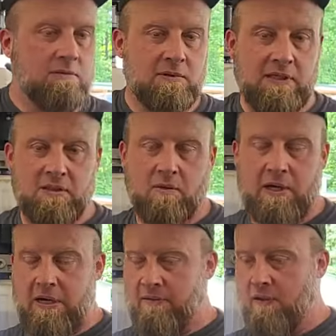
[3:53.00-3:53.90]
that's the
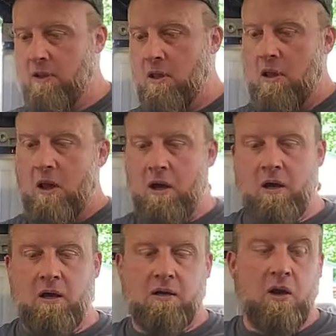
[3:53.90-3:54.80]
wife,
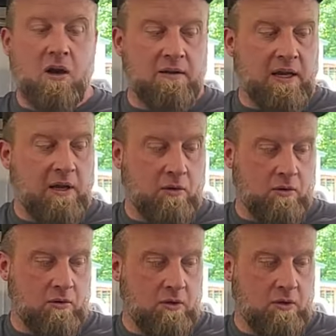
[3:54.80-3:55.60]
Continental